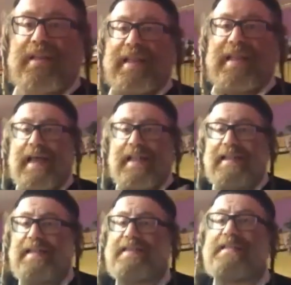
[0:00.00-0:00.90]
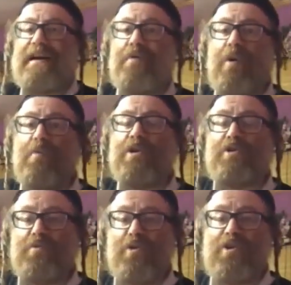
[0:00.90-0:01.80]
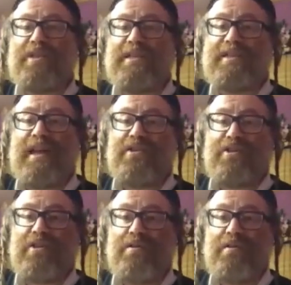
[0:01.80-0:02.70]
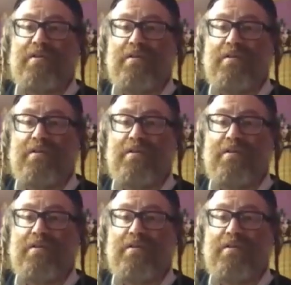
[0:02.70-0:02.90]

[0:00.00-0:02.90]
Like at least uh, watch watch this lecture